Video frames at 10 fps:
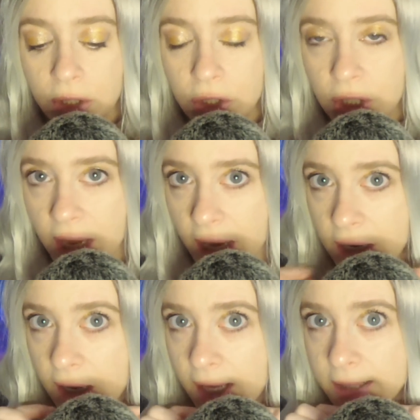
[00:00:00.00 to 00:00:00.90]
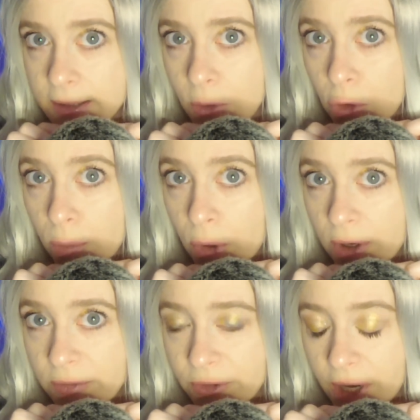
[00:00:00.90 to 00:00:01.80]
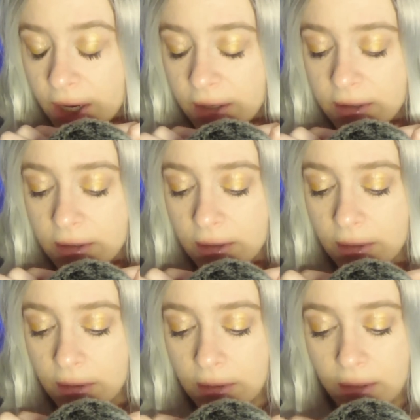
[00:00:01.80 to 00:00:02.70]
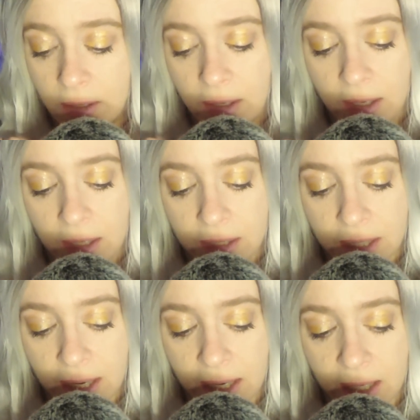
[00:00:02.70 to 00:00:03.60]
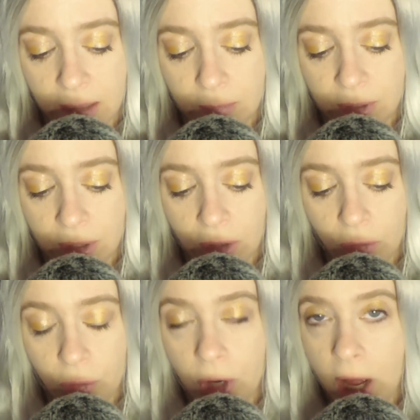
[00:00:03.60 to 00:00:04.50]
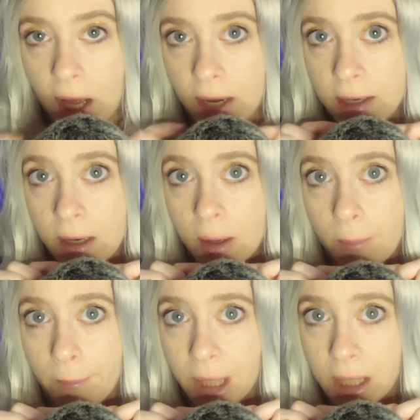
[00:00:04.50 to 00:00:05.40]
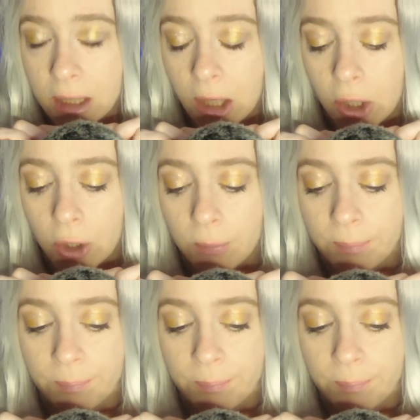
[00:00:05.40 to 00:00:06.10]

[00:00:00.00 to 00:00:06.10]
She had a high school boyfriend named Ron Beegler,